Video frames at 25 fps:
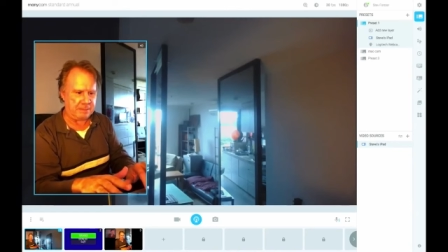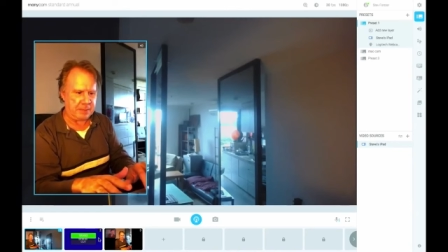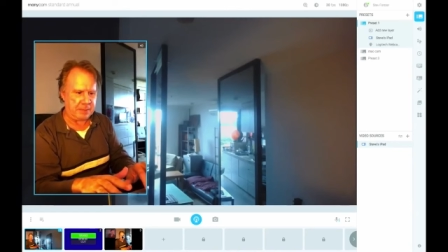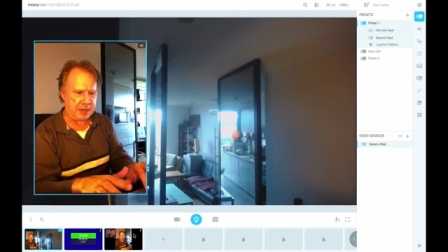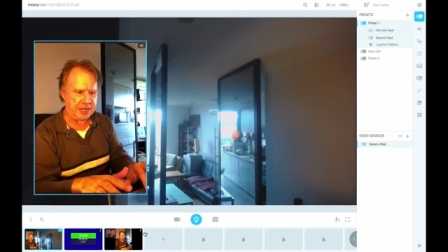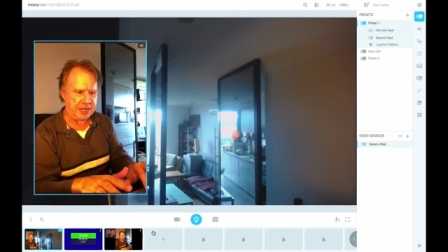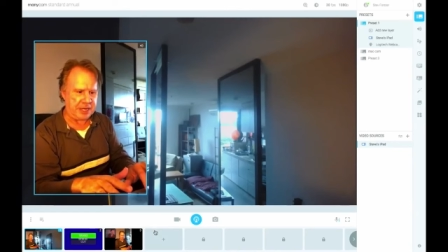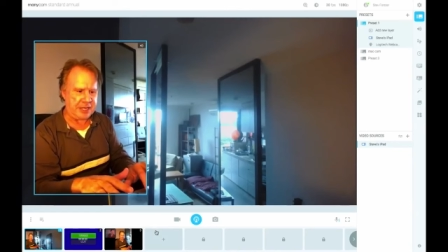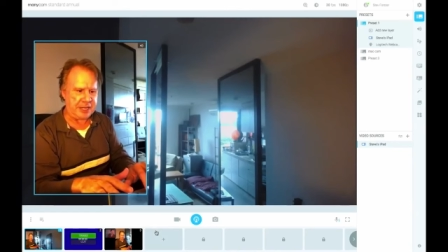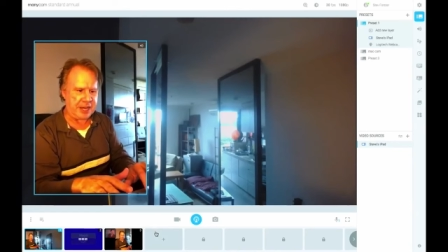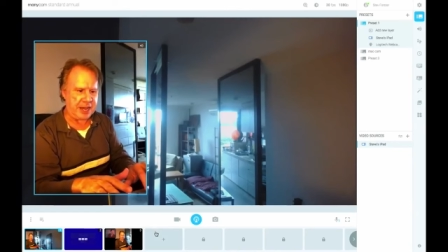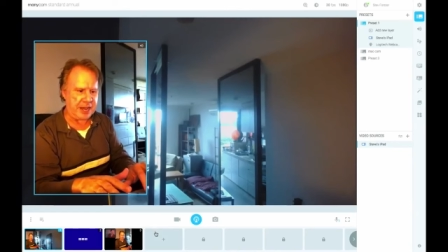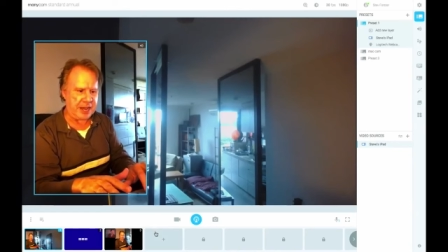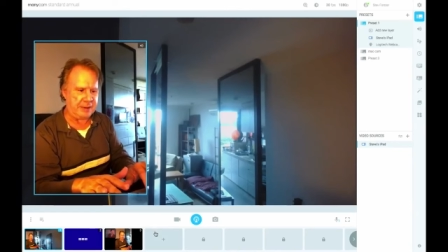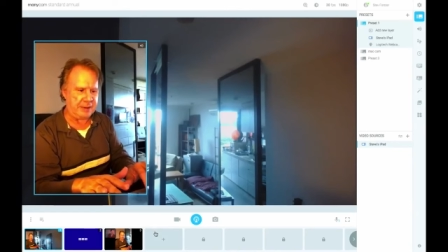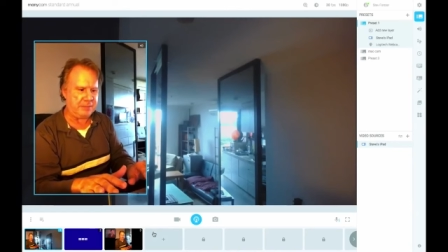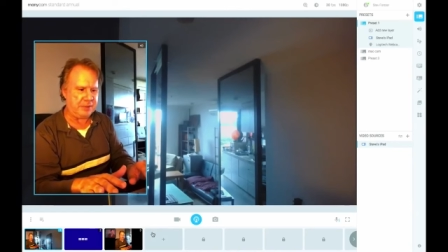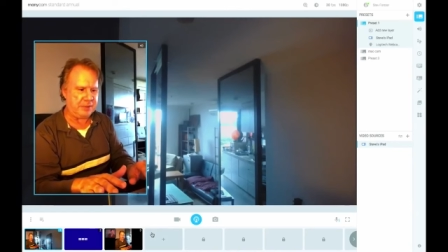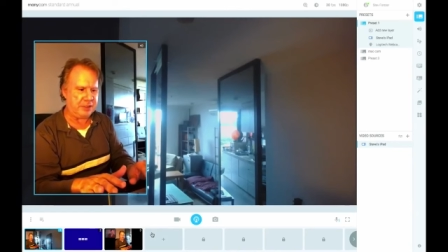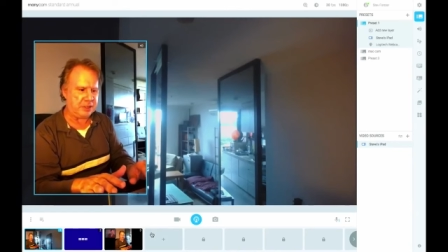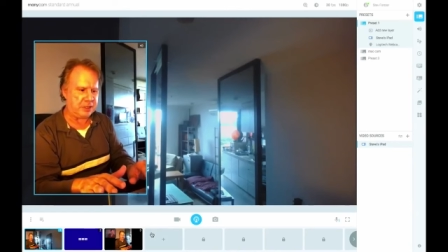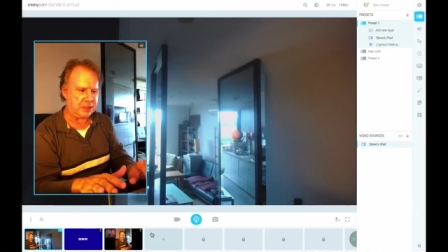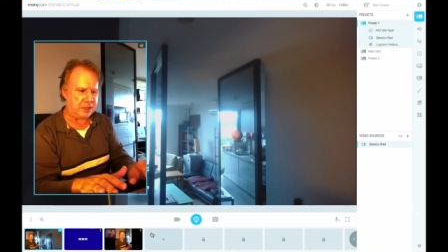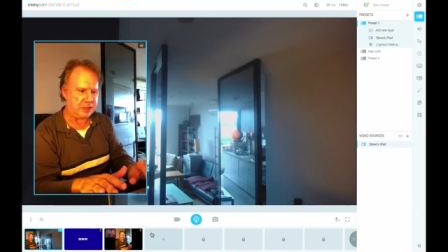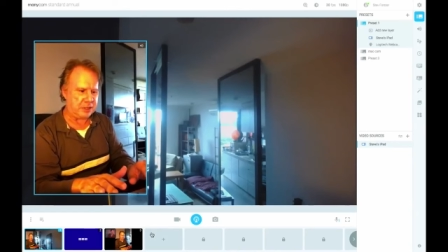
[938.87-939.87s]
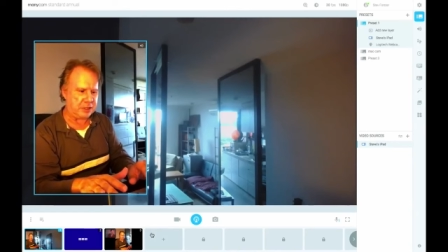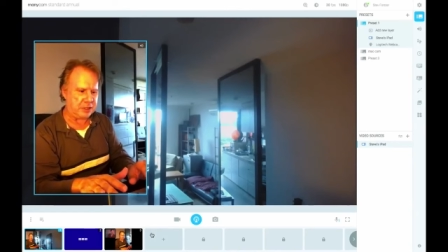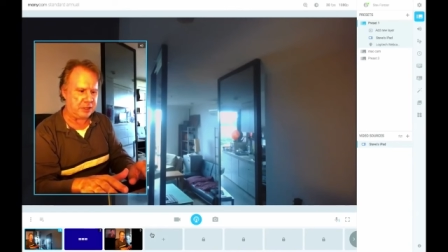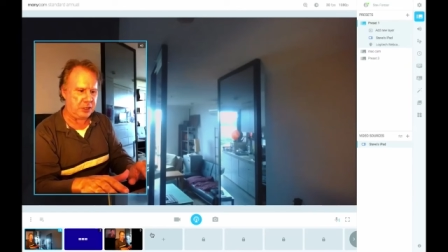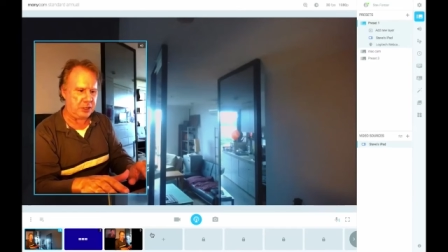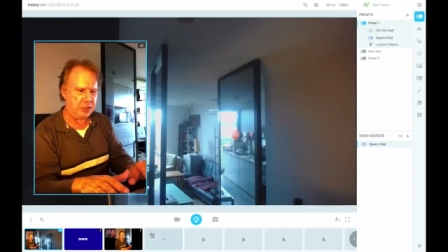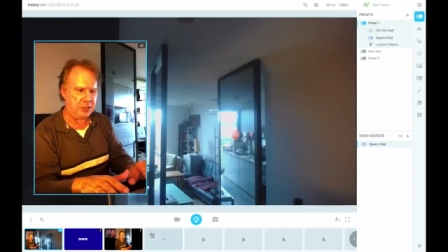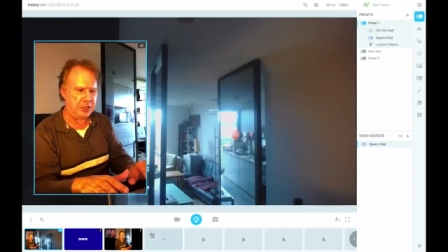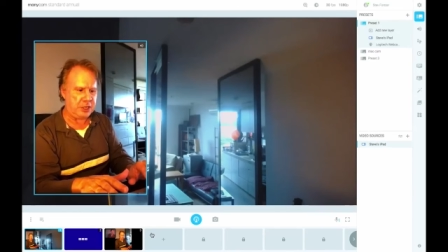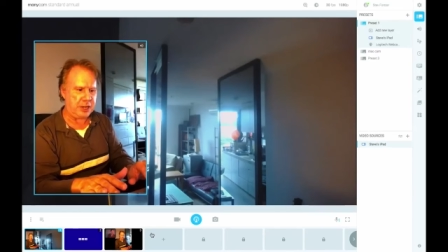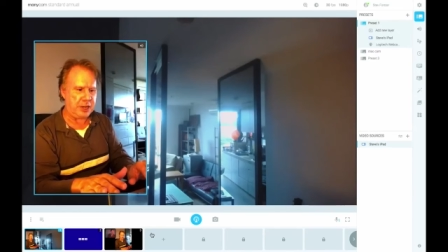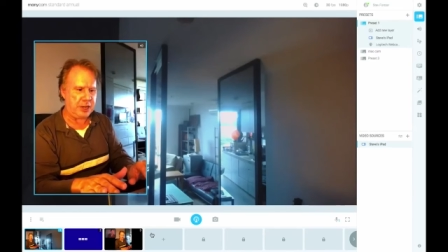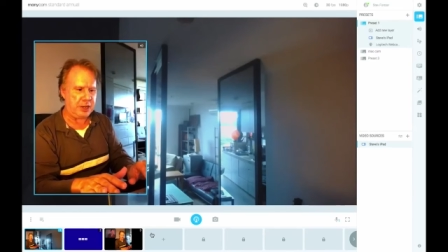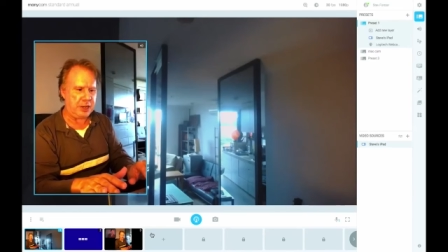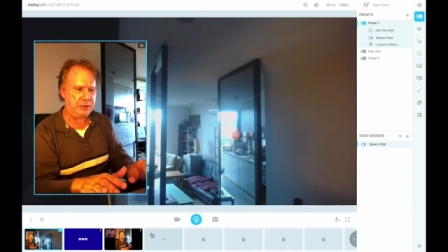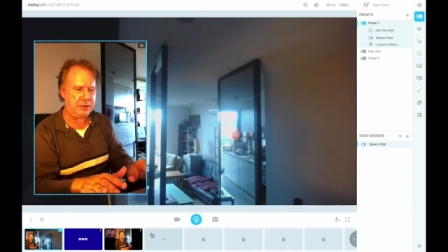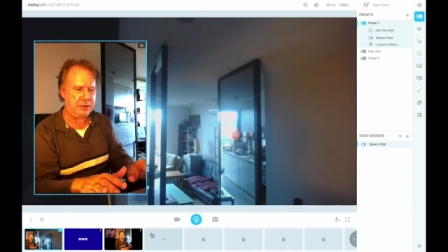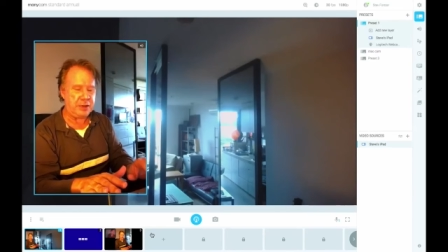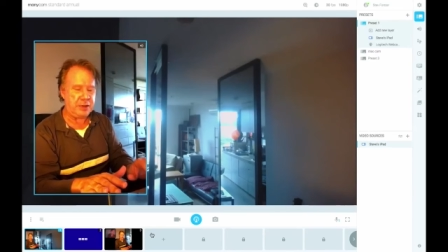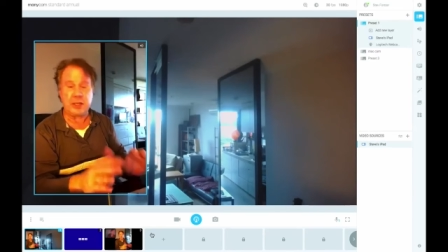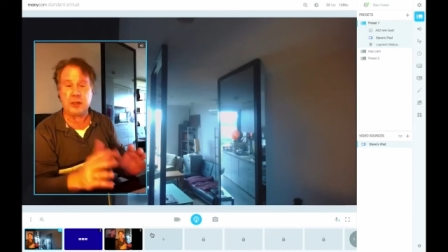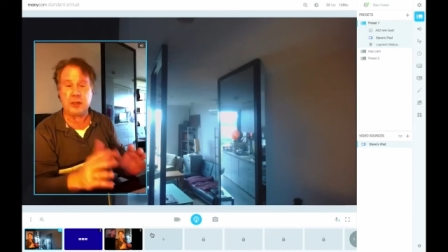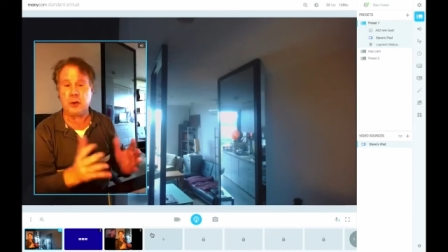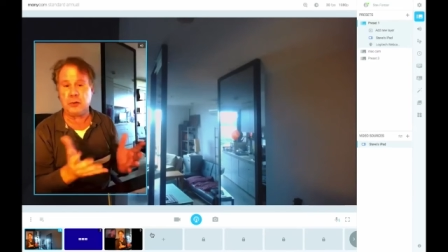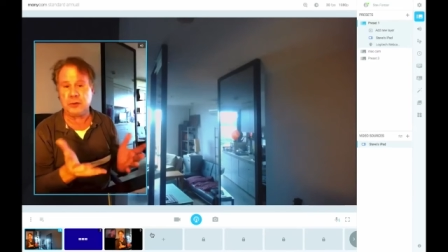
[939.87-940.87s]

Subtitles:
Manicam, the studio.